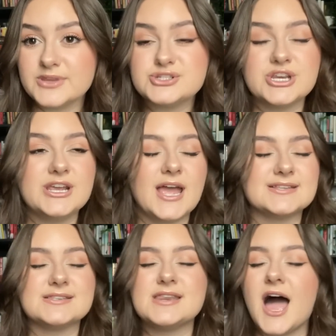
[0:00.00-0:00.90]
She
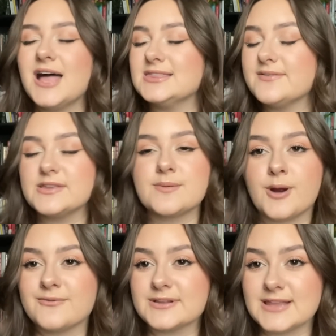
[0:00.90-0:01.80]
is not living the
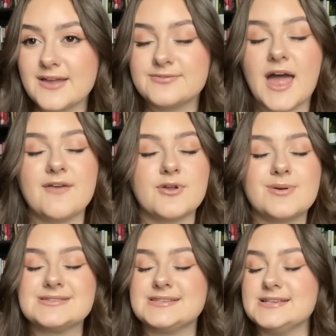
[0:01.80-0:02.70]
perfect life that
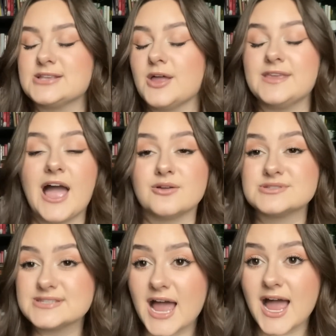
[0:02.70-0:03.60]
everyone sees on the
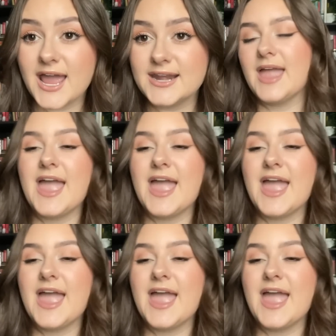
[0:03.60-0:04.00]
outside.